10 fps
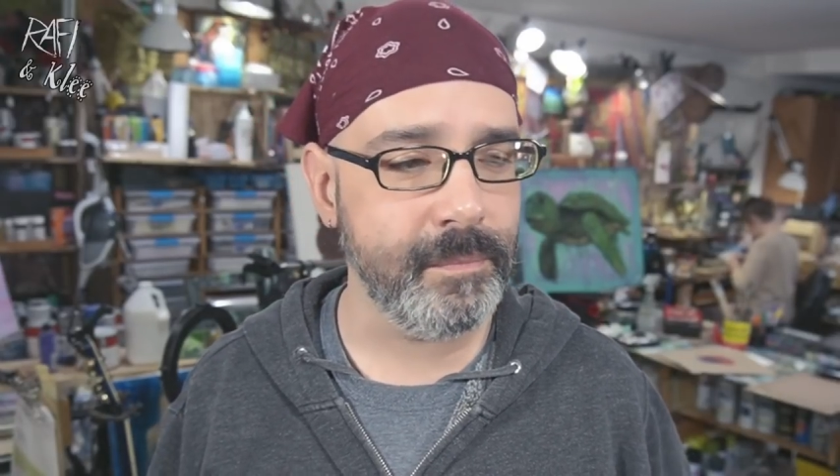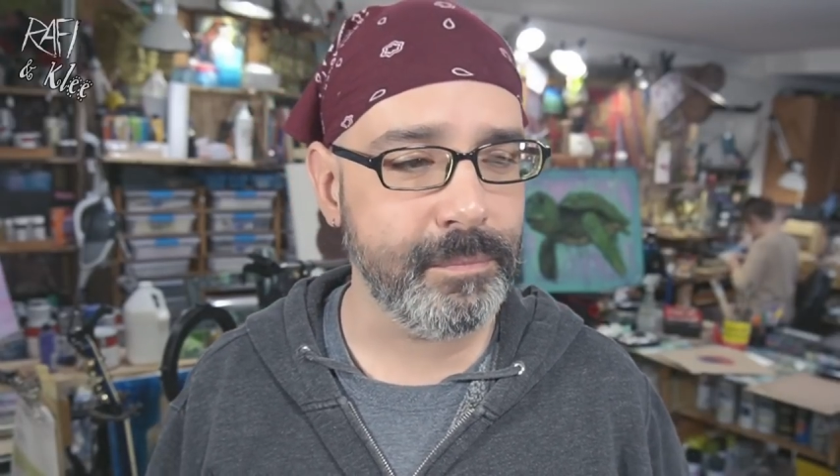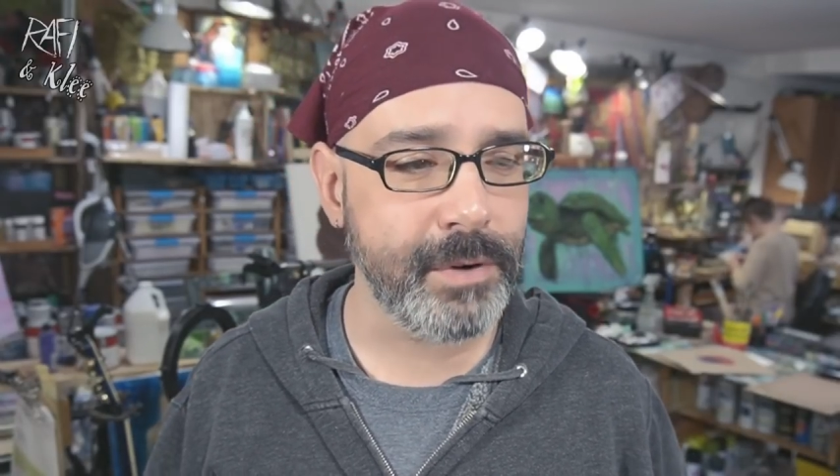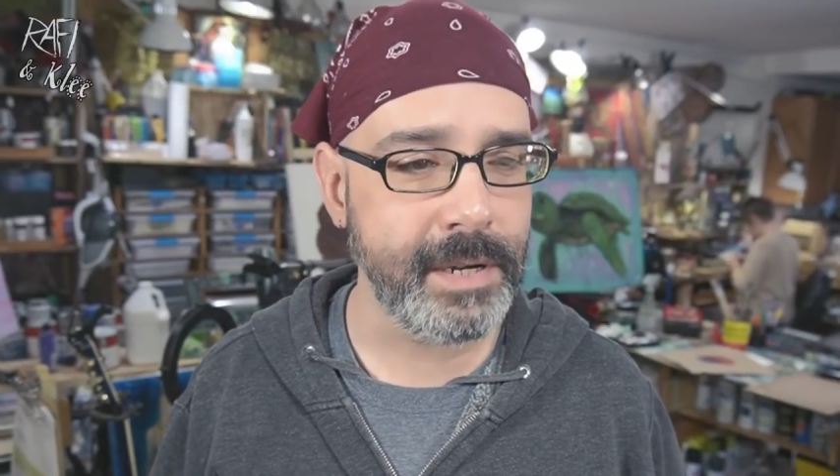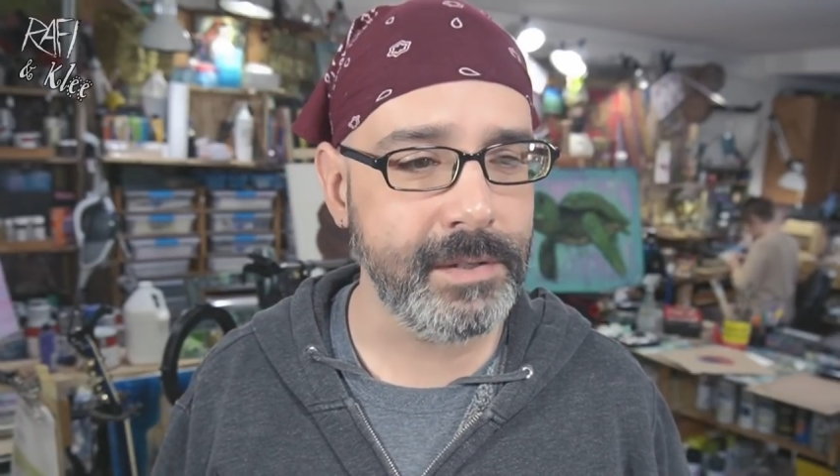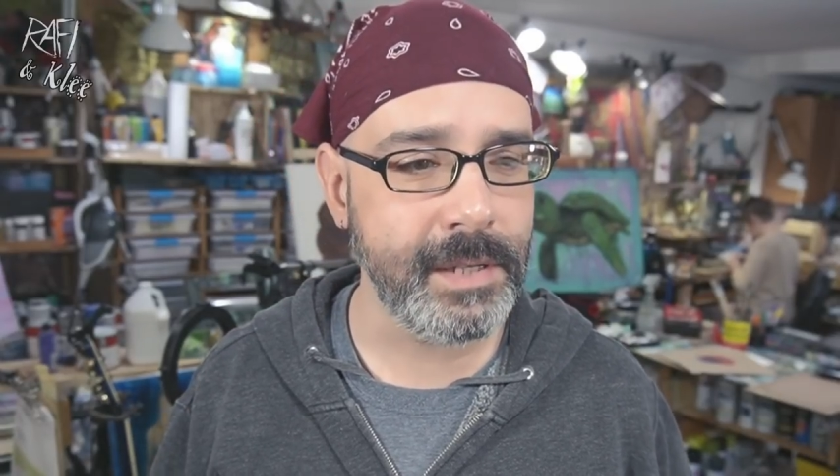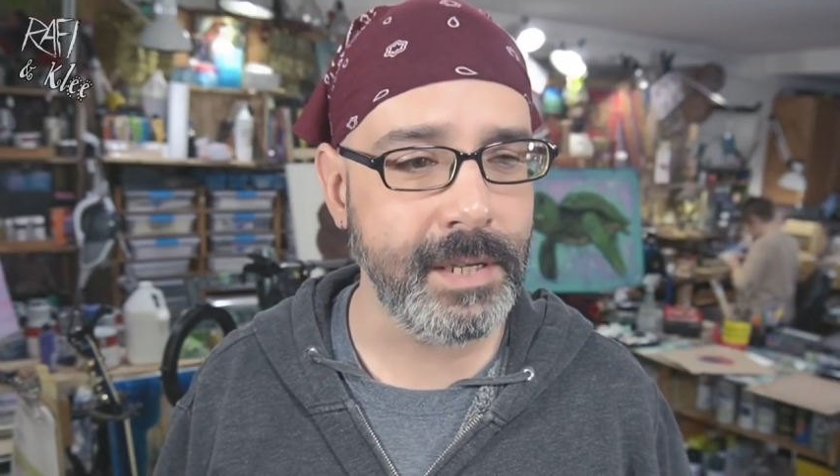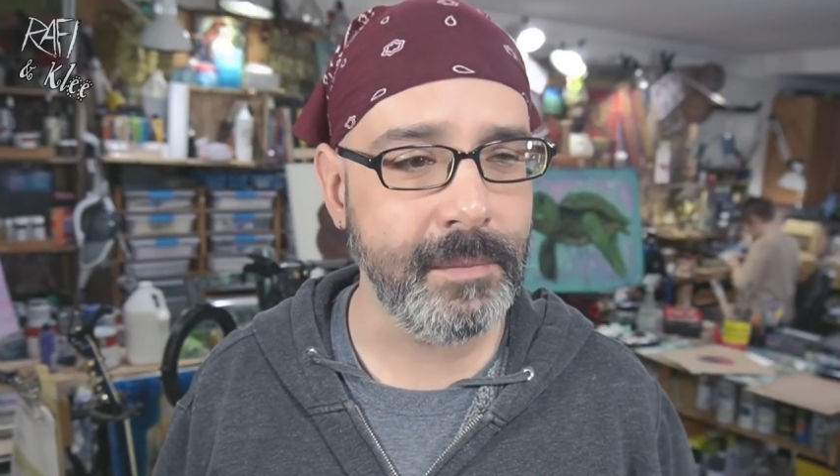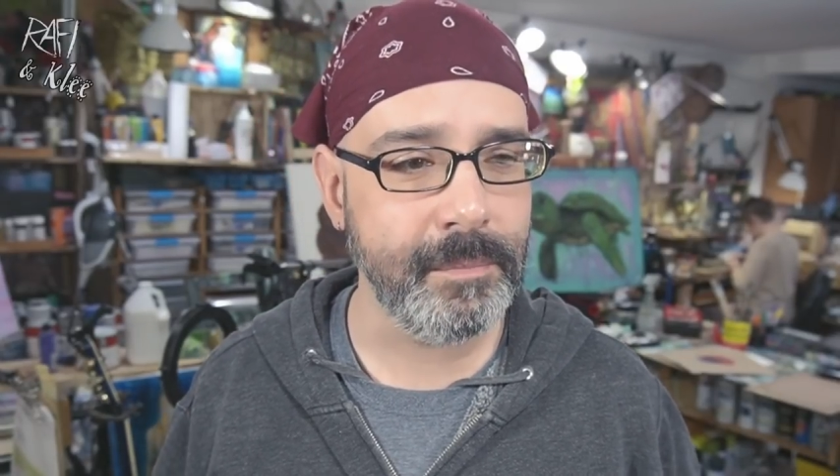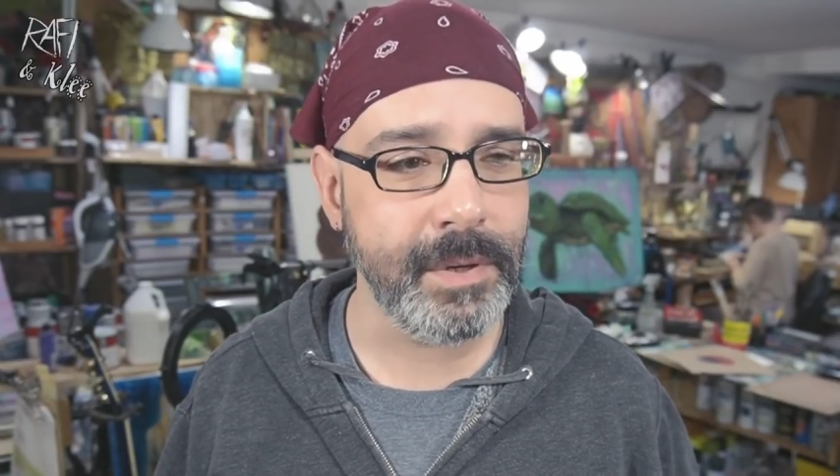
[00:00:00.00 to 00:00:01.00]

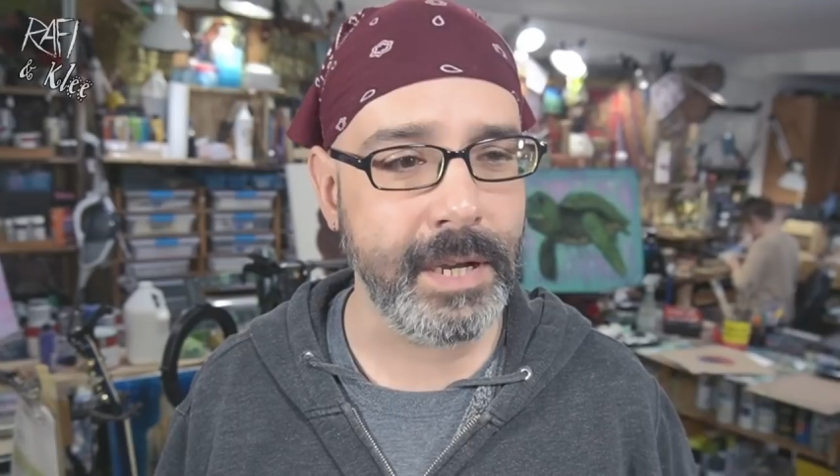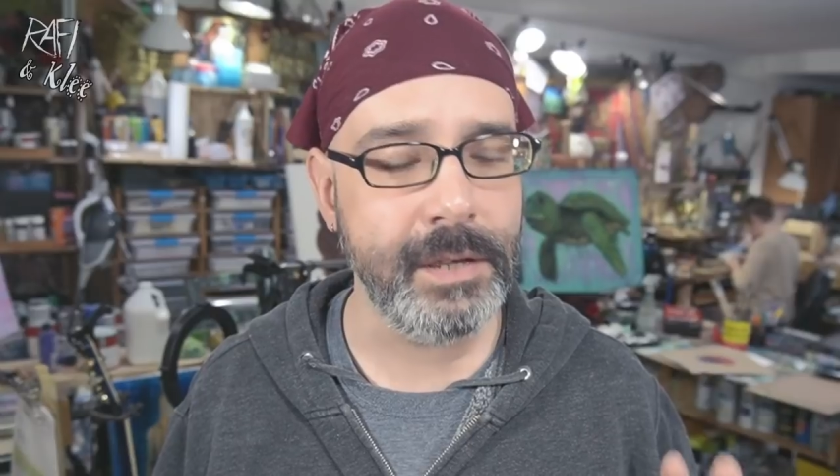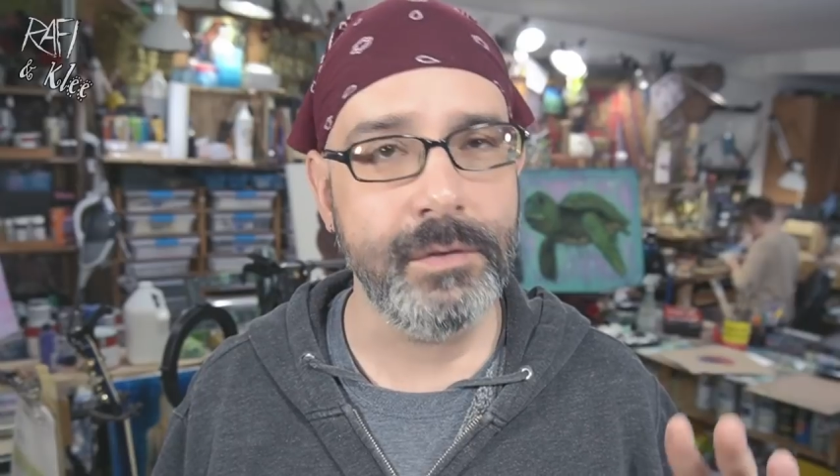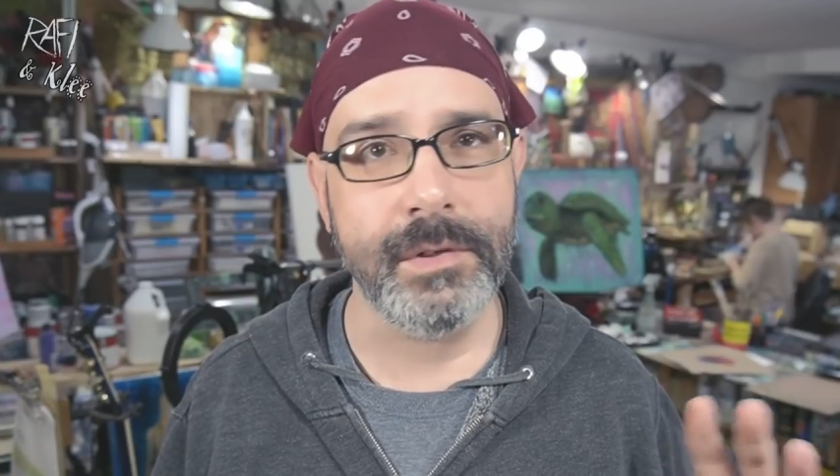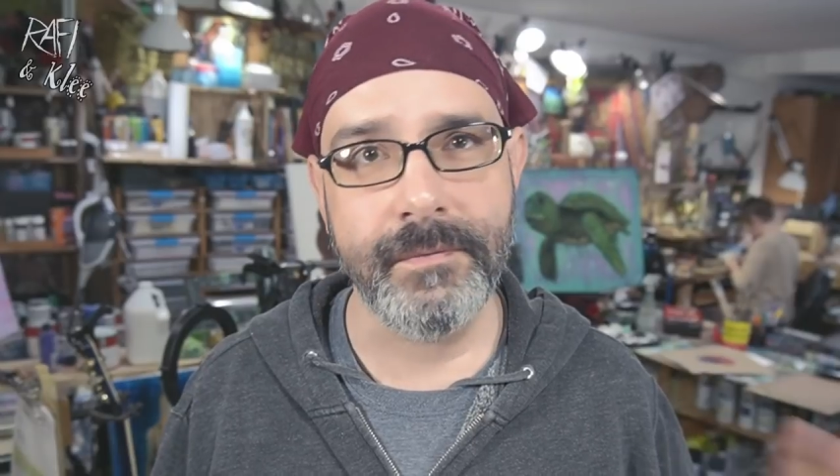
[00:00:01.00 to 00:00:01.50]
pricing, but I use